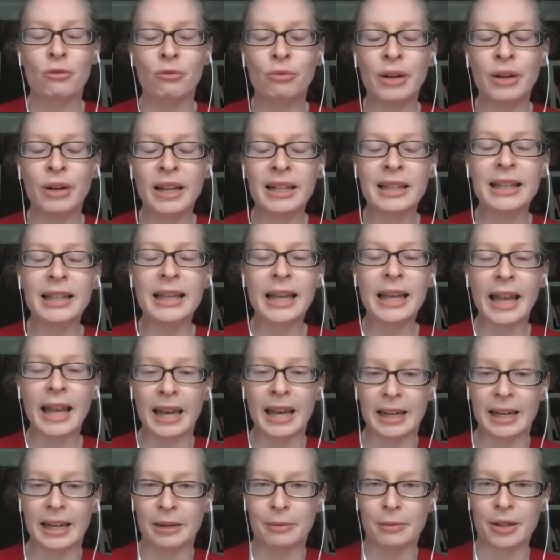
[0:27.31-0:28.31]
really
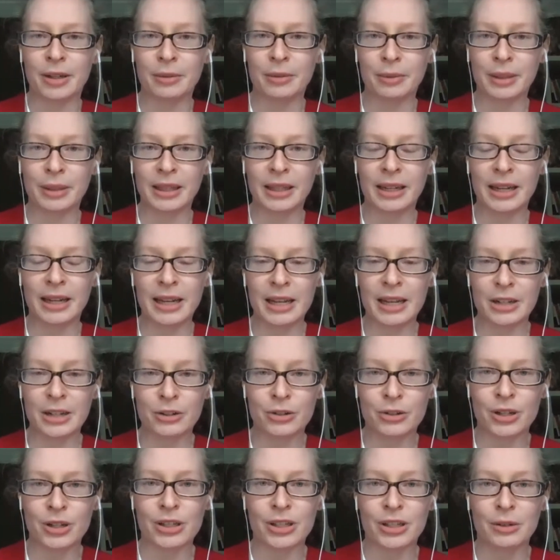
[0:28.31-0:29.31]
anyone with an
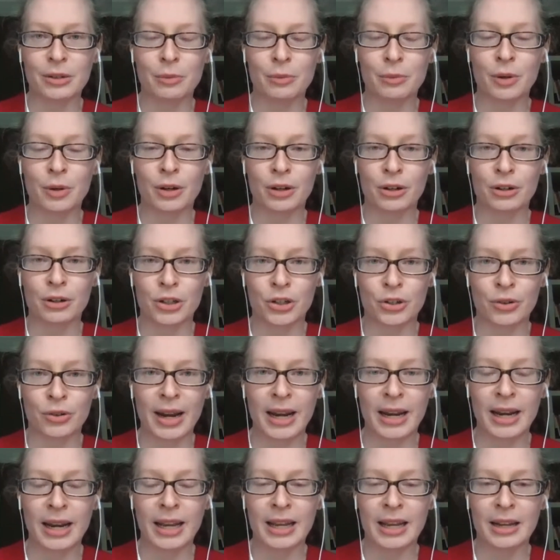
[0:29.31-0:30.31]
interest in worker
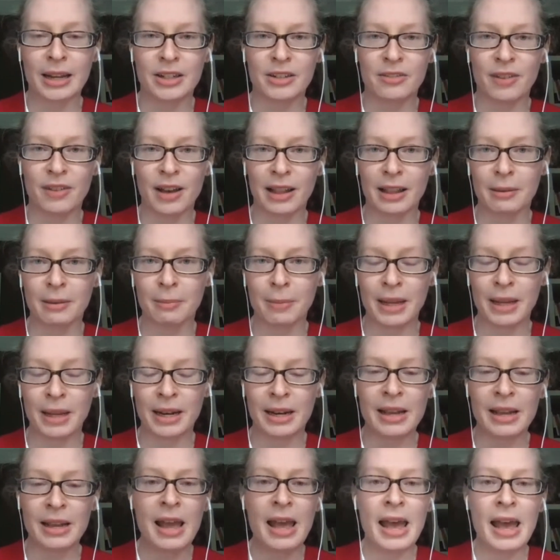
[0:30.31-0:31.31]
training and
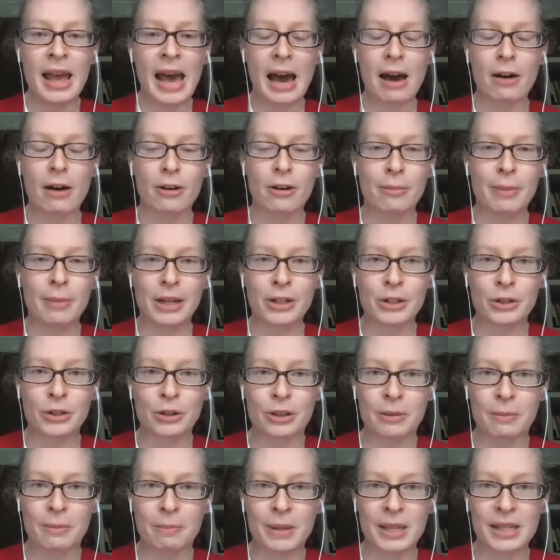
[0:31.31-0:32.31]
development, how to make
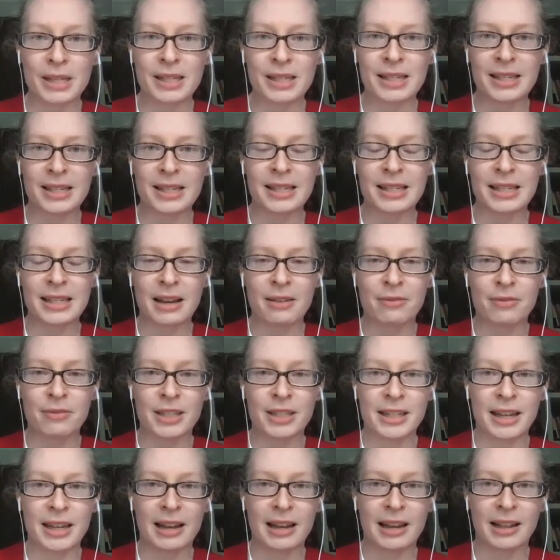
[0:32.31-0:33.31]
sure that businesses have
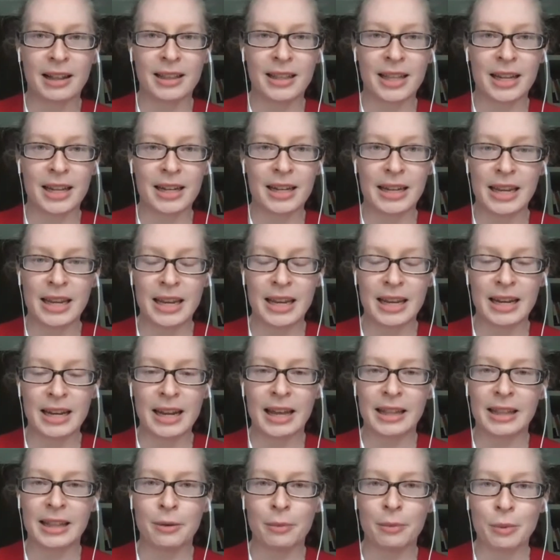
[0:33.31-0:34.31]
the talent they need
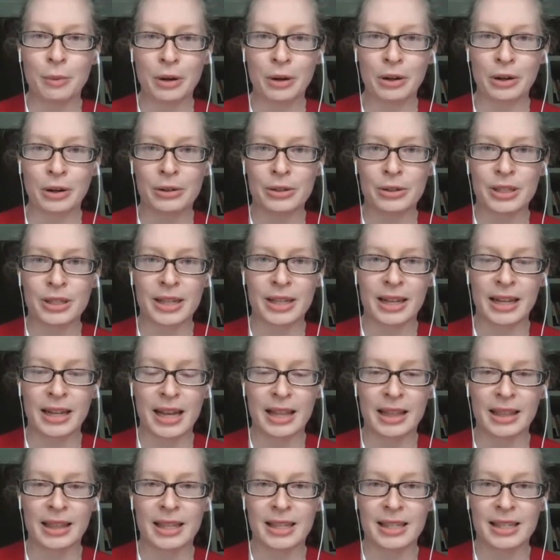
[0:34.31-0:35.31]
and that workers can
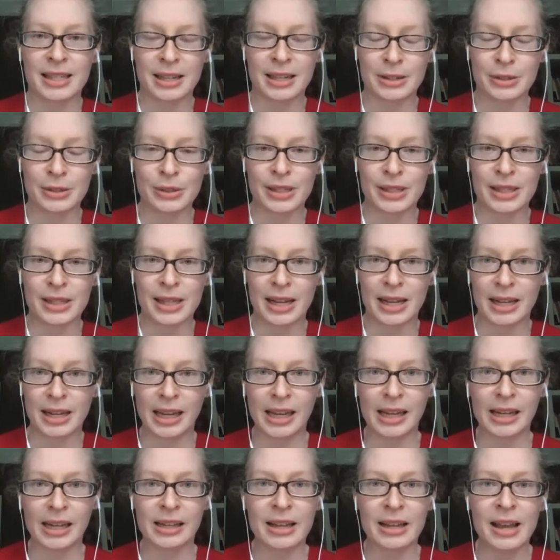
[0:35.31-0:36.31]
get the skills they
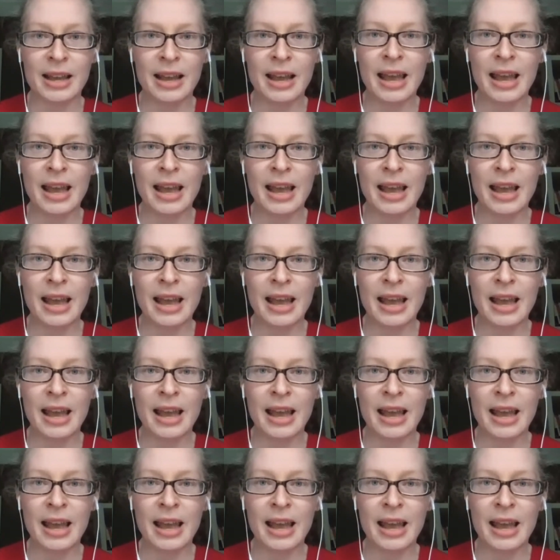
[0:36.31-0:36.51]
need.